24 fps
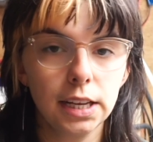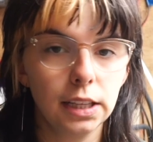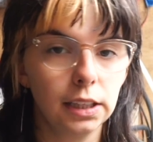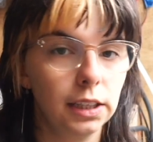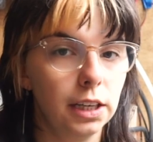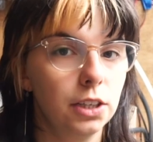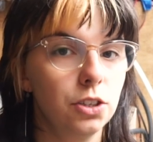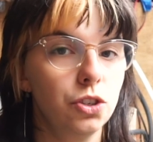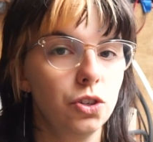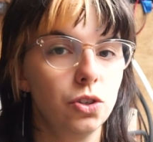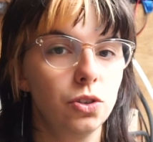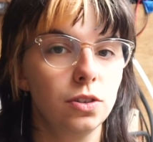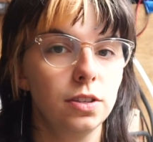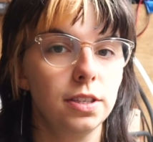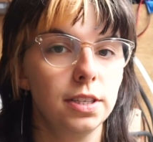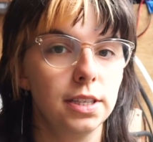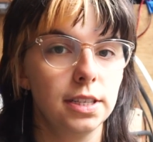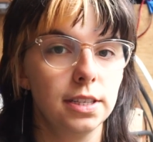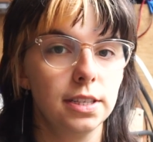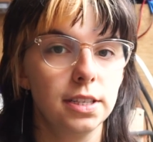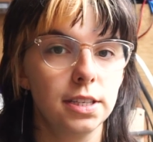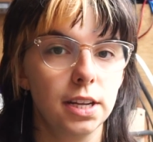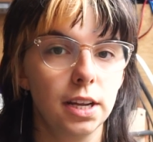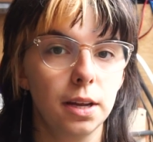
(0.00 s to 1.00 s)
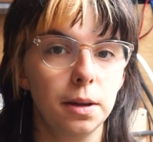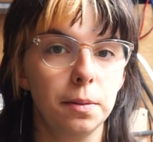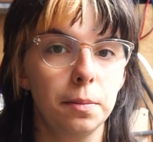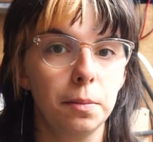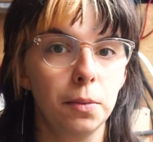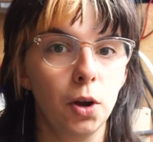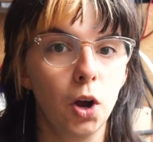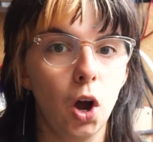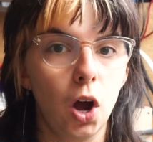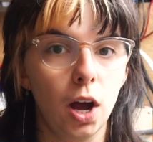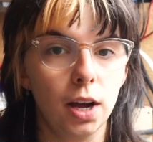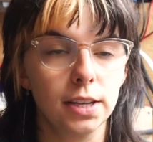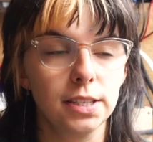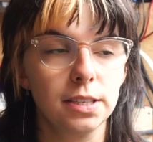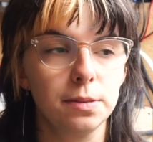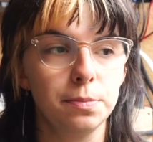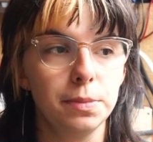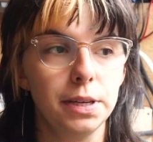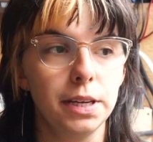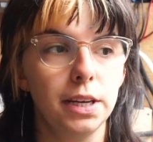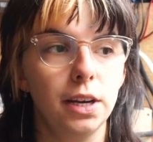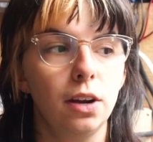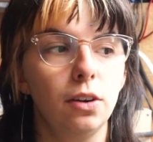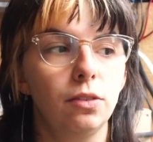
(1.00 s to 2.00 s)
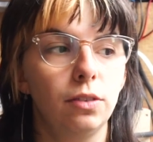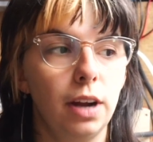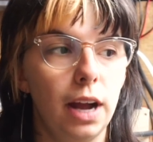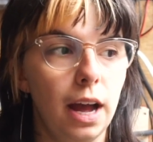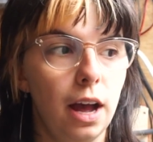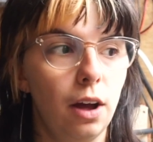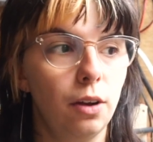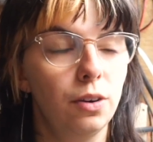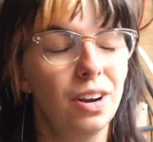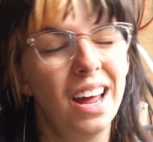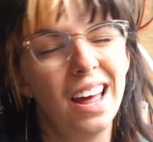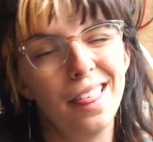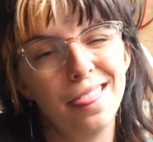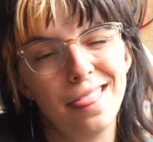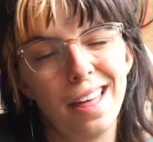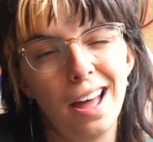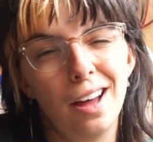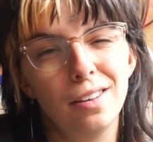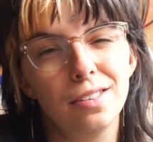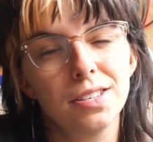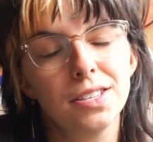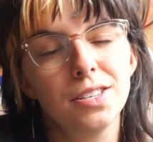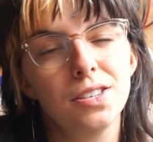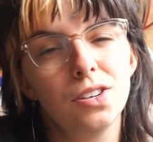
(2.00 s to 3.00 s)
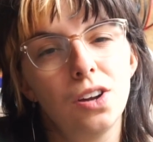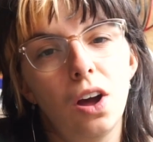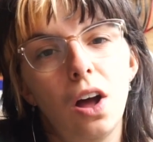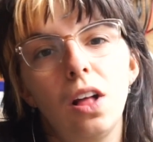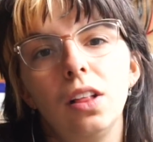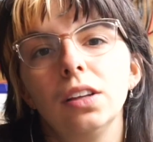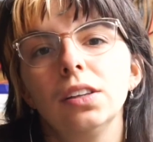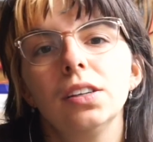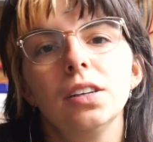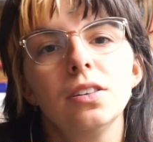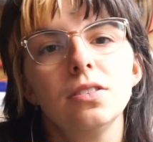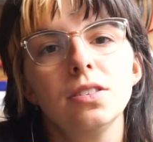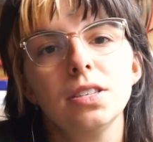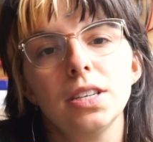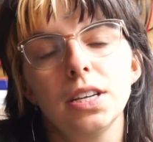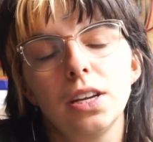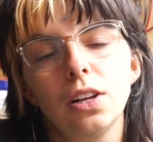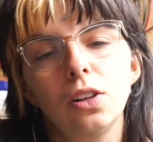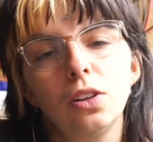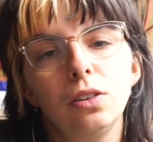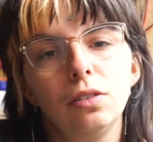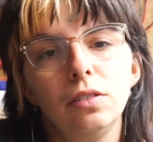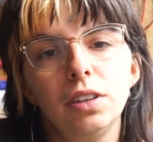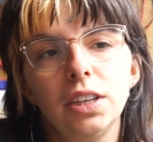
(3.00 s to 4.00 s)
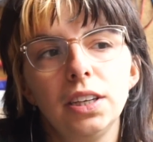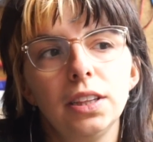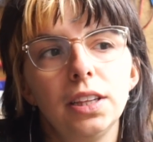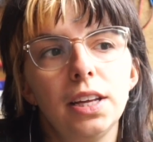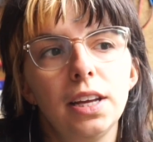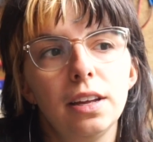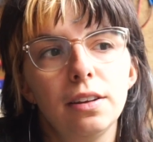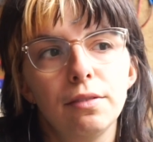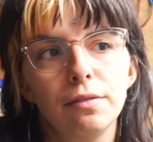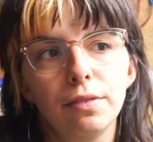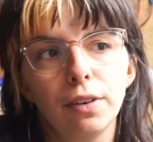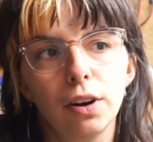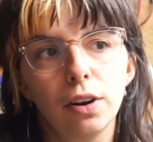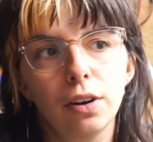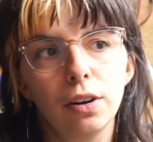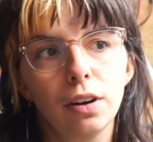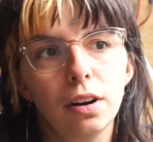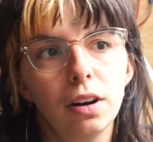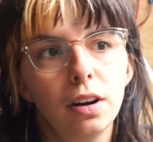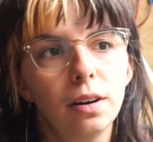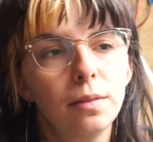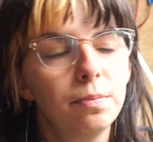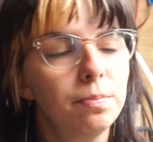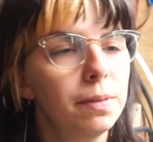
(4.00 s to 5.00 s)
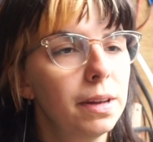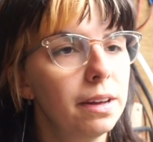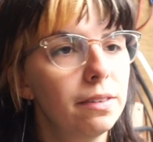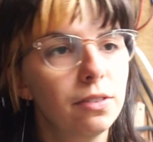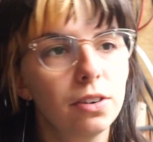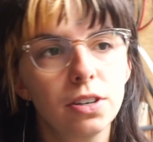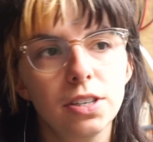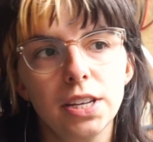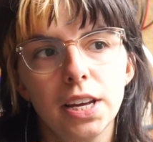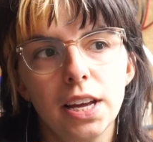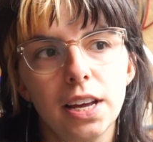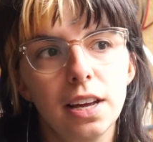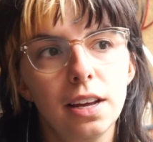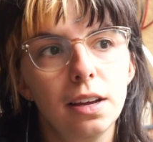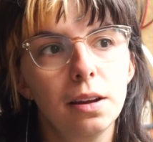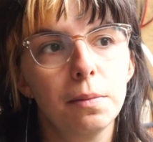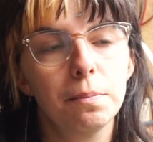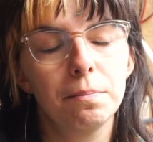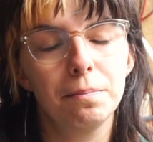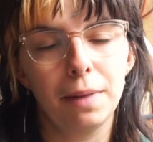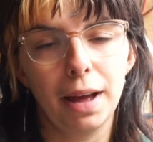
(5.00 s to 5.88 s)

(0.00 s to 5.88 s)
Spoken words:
electrical system cost me around $1,000, including the inverter, give or take.